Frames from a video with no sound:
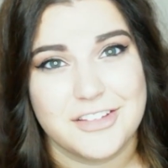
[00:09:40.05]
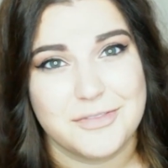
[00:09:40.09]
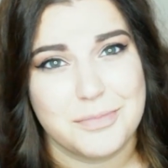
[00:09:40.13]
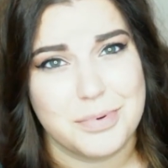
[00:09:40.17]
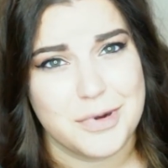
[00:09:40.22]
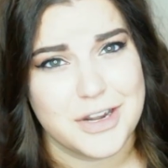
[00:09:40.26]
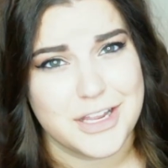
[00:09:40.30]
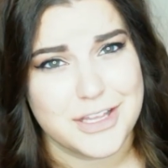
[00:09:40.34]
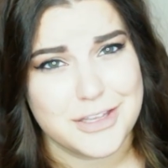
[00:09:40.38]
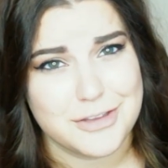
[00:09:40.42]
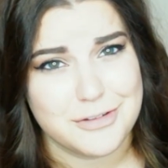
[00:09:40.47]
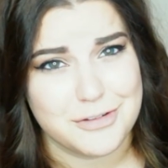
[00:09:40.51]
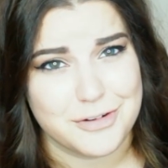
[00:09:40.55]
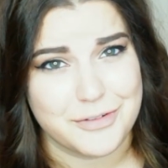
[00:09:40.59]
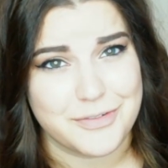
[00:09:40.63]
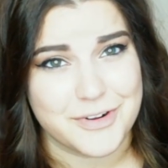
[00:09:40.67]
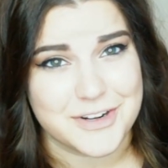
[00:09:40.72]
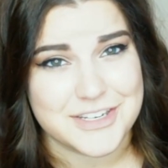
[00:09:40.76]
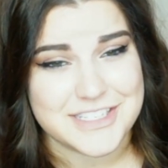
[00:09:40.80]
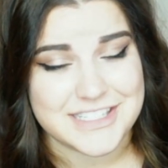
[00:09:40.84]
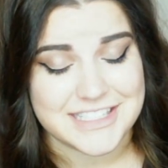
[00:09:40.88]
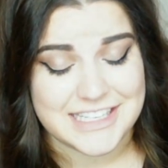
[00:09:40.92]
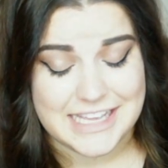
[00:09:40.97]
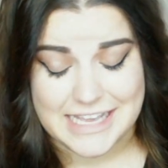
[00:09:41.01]
pretty
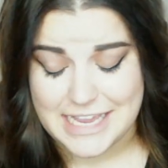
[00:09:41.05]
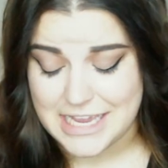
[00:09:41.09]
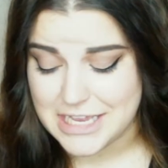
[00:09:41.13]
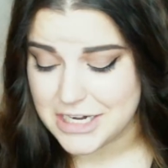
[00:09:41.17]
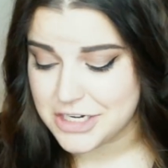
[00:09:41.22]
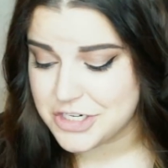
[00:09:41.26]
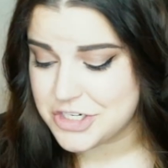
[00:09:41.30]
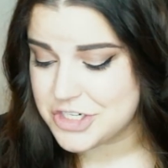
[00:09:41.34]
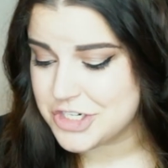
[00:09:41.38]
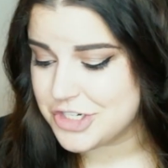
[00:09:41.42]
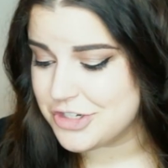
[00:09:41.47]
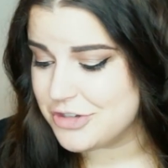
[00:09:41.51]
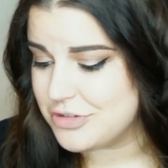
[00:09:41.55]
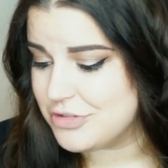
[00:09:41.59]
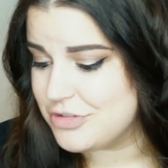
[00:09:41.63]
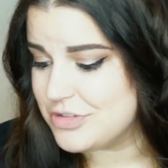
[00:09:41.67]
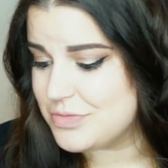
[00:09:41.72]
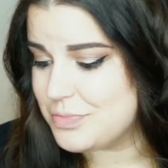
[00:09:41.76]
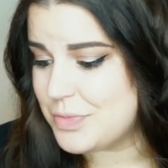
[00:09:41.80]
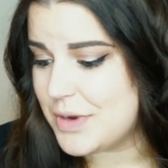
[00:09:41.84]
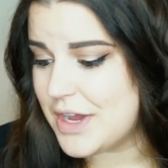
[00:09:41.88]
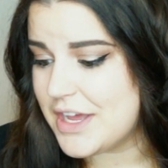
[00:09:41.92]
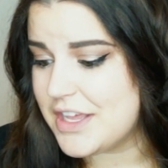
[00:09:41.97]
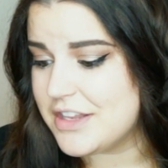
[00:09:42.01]
universally hated
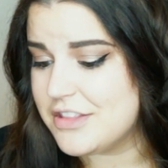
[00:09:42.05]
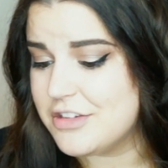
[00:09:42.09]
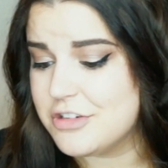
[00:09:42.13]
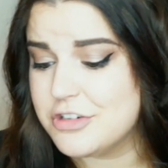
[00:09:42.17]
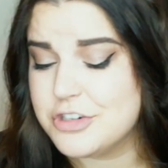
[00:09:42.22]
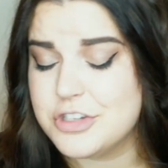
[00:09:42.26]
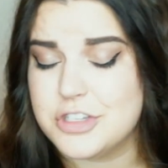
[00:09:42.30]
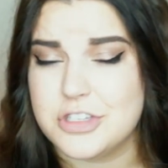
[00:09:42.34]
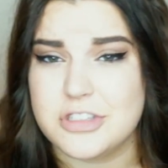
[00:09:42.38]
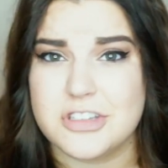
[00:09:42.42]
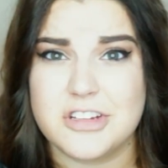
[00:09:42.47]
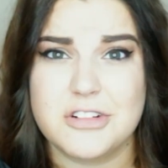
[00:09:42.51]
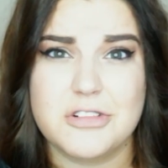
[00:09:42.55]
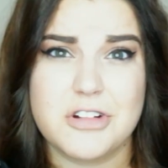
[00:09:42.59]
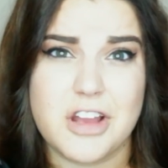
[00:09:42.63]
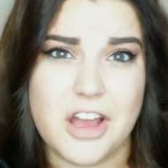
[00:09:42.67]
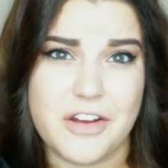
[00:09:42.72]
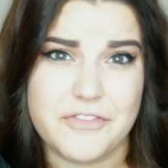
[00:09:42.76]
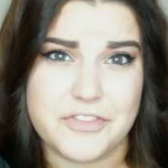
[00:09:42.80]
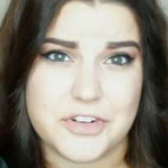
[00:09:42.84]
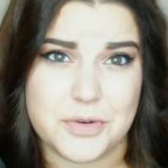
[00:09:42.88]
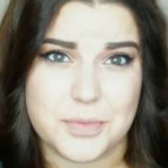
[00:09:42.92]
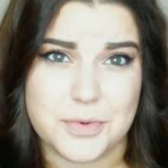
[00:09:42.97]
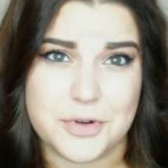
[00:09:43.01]
shoes, but they're so
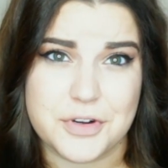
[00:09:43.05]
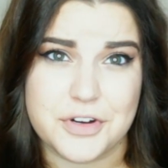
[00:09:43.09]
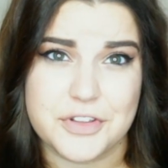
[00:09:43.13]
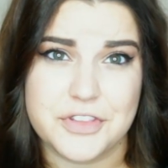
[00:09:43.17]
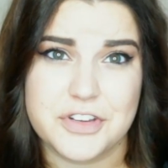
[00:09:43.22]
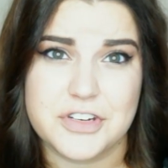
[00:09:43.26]
comfortable.